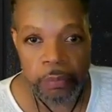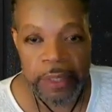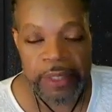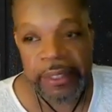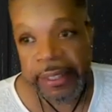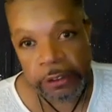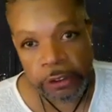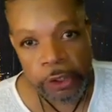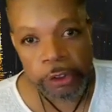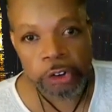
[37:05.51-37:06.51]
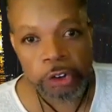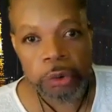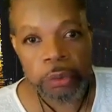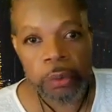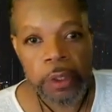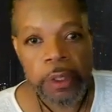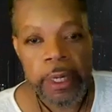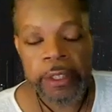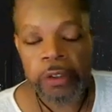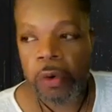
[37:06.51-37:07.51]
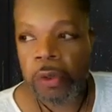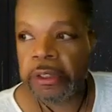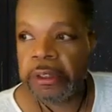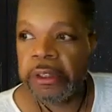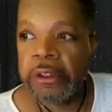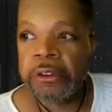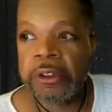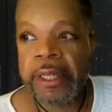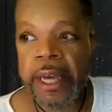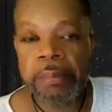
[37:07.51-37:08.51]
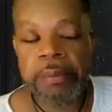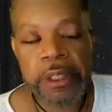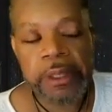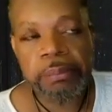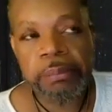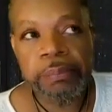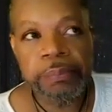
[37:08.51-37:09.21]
that they can turn to in order to help them